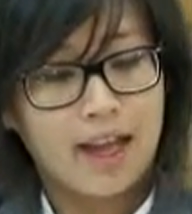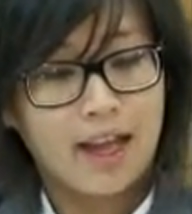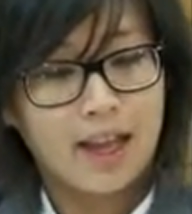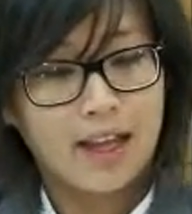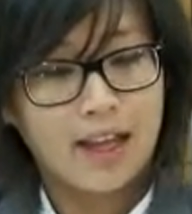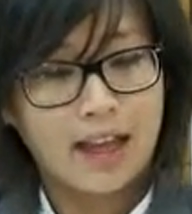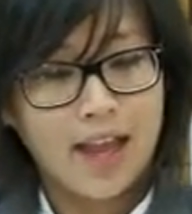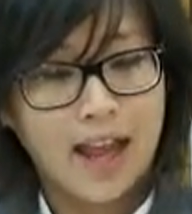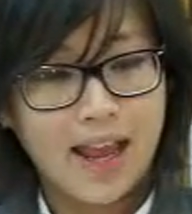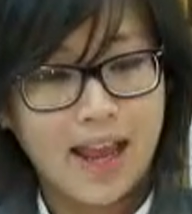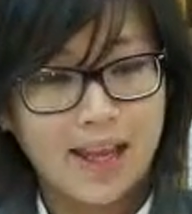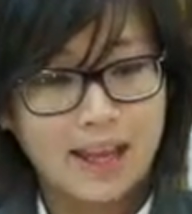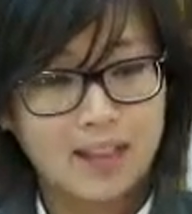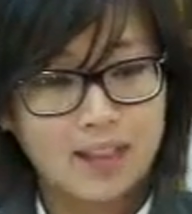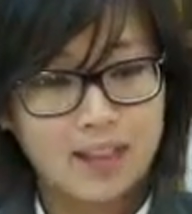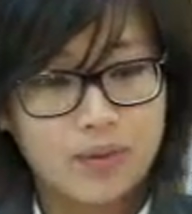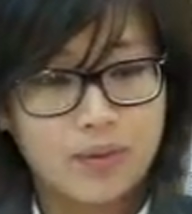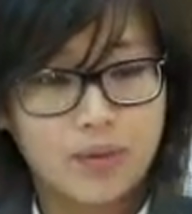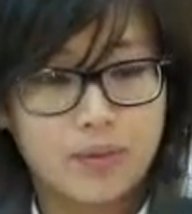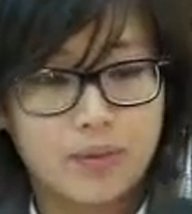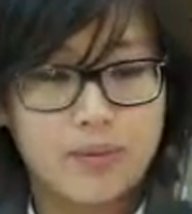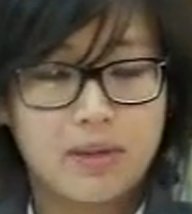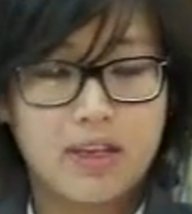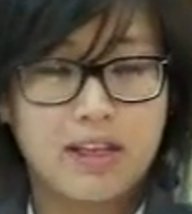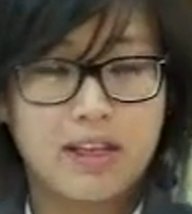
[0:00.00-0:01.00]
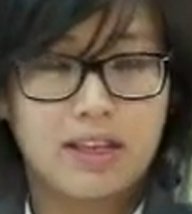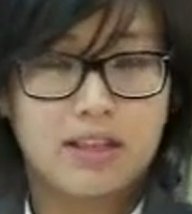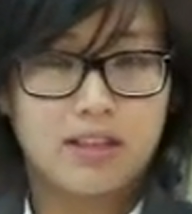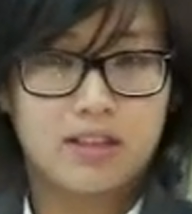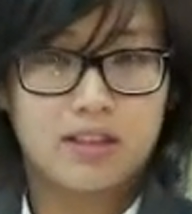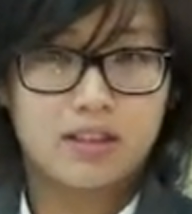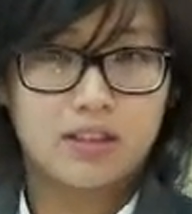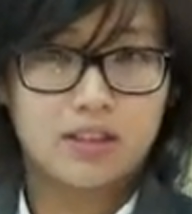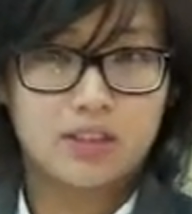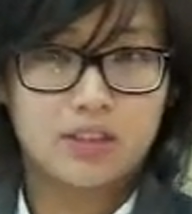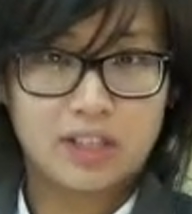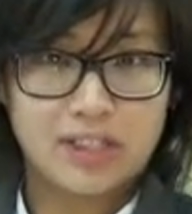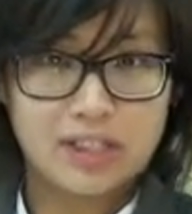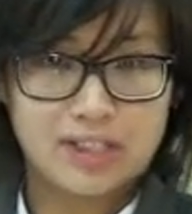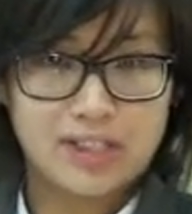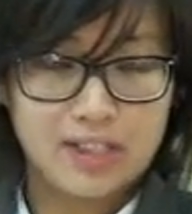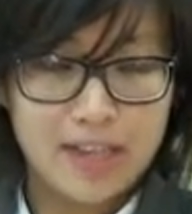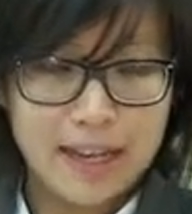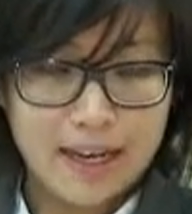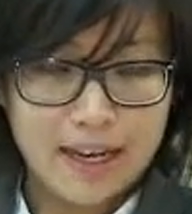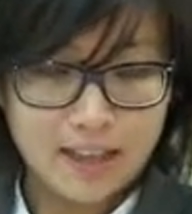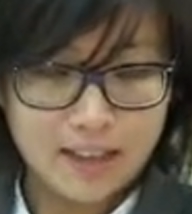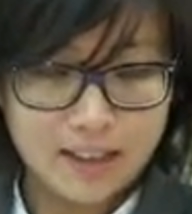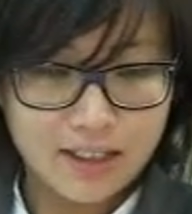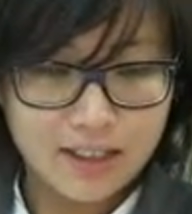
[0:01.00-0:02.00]
and hence will be
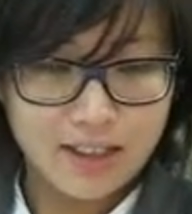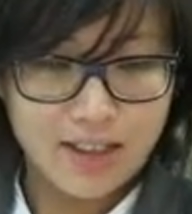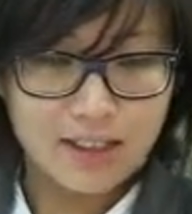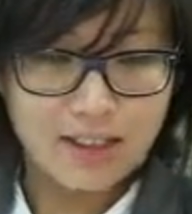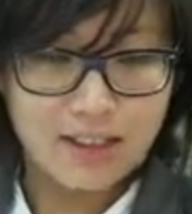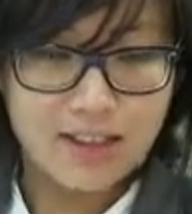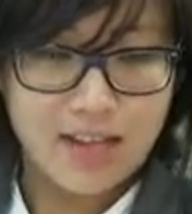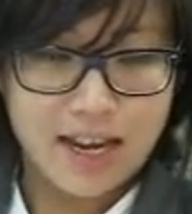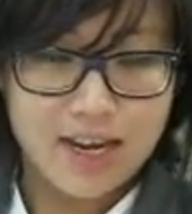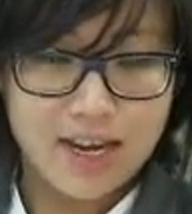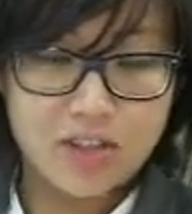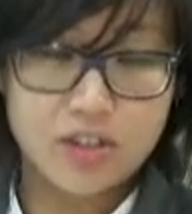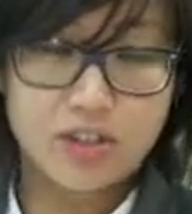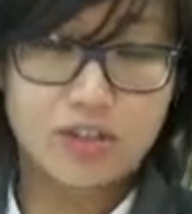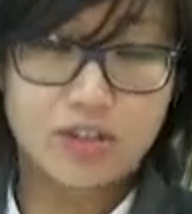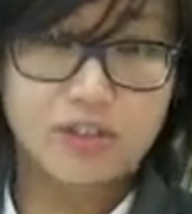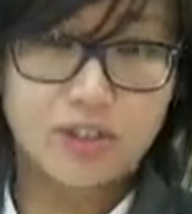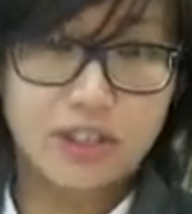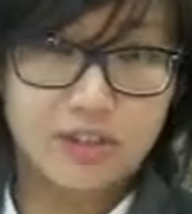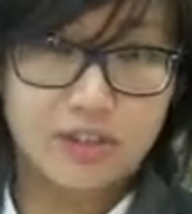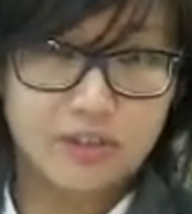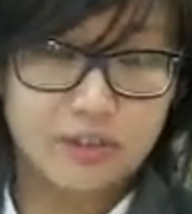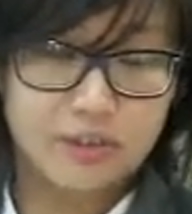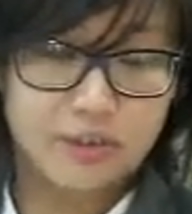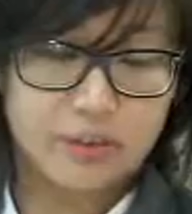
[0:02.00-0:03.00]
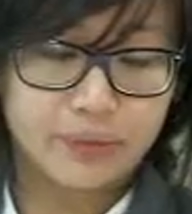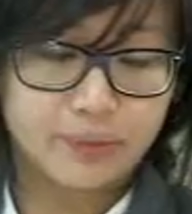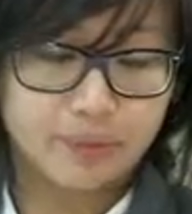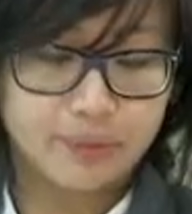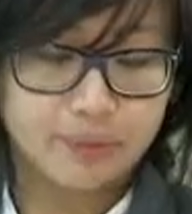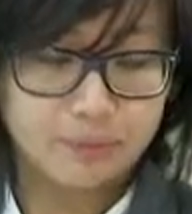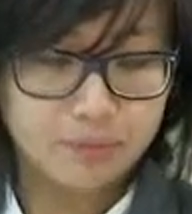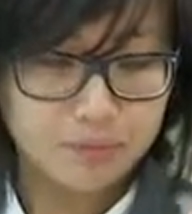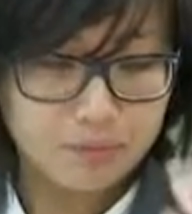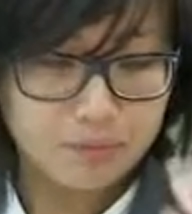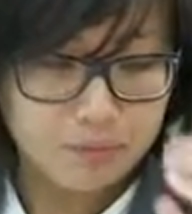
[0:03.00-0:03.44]
translated in the national level.